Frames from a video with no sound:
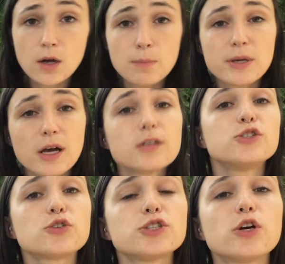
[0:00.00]
Because
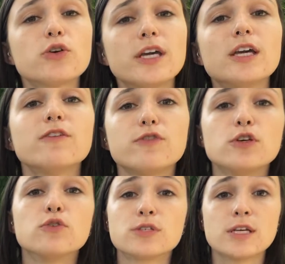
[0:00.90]
Georgia O'Keefe
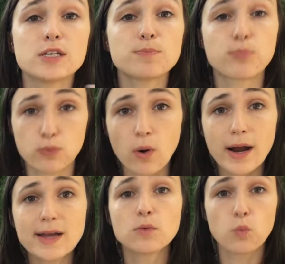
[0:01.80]
uses
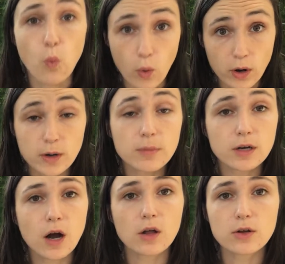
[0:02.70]
bright, warm
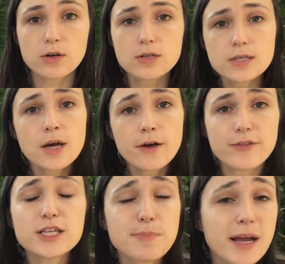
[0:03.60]
colors,
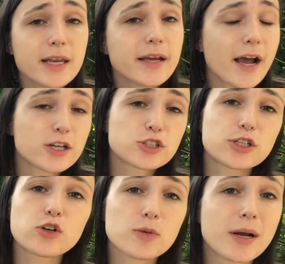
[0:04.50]
this painting
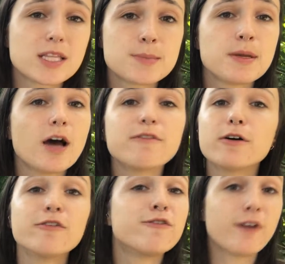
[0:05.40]
actually reminds me of
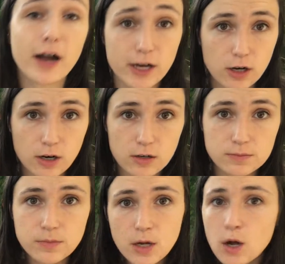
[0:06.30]
a fire,
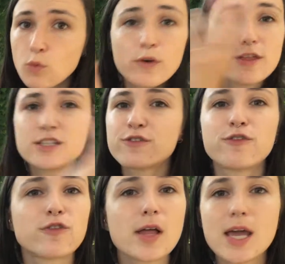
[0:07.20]
with its
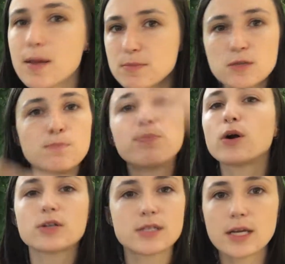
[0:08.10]
flames
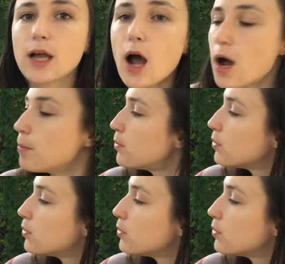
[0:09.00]
bursting up.